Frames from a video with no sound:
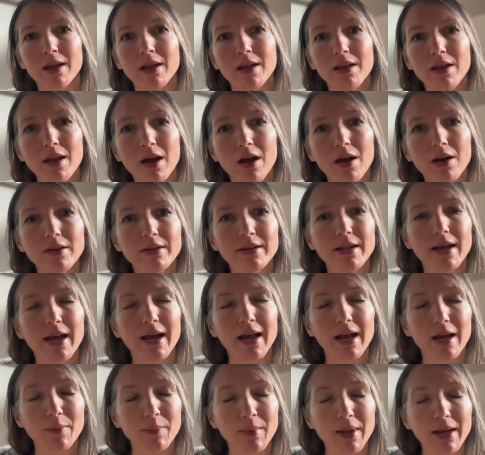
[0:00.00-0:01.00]
not
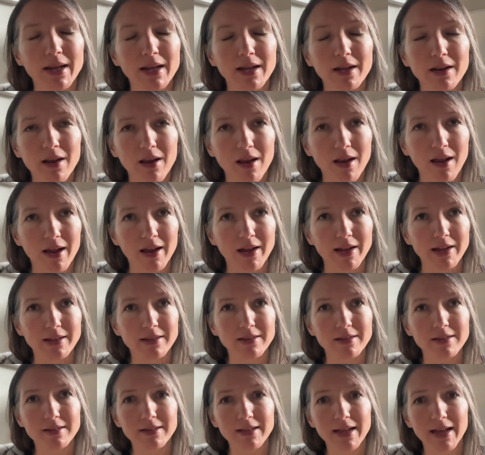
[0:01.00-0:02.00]
how many
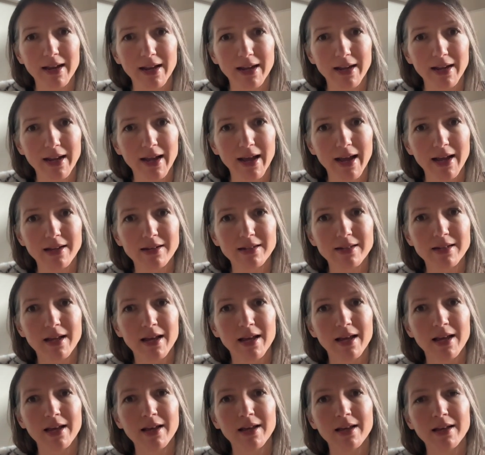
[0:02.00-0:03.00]
clients can I get.
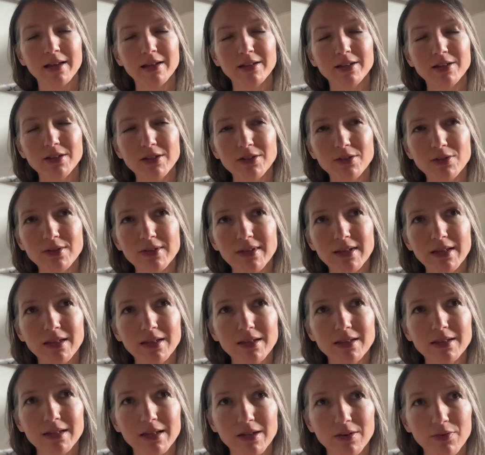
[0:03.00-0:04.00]
Do you see
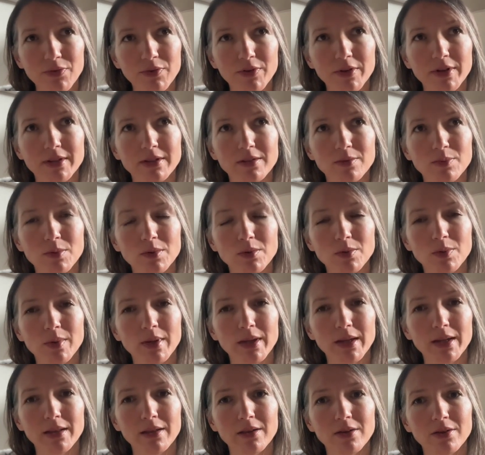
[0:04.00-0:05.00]
the difference
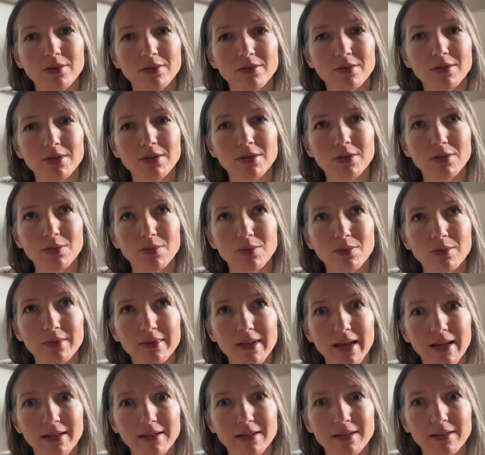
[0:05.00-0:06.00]
between those two
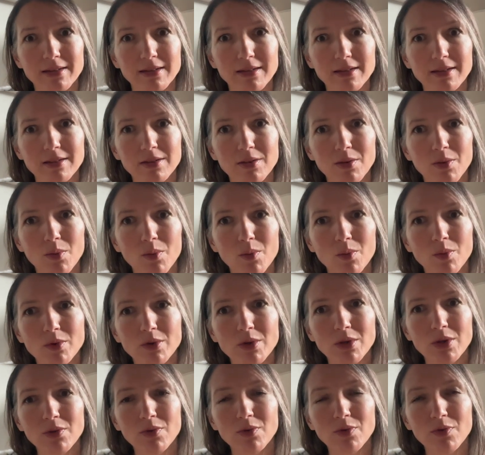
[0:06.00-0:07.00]
sentences?
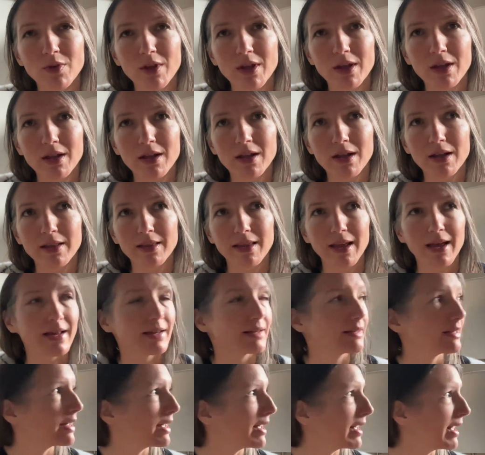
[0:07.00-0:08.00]
Do you feel
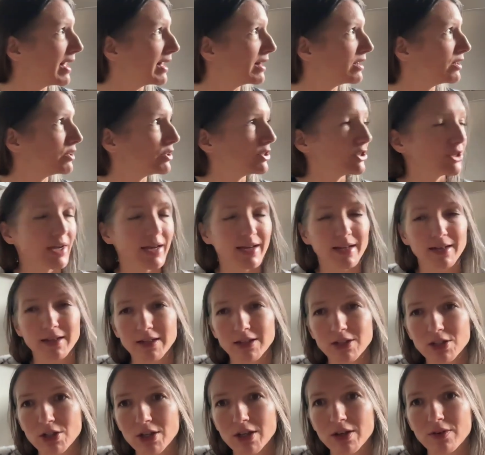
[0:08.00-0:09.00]
that
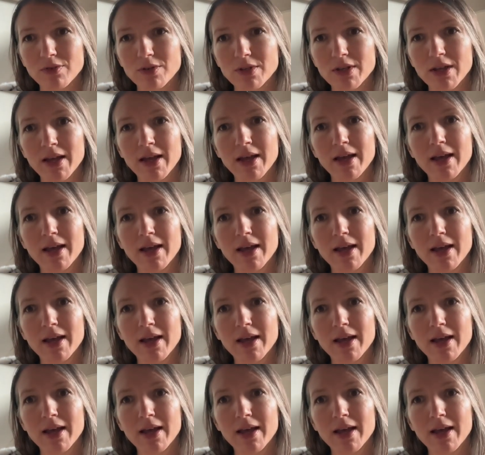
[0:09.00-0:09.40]
energetic shift?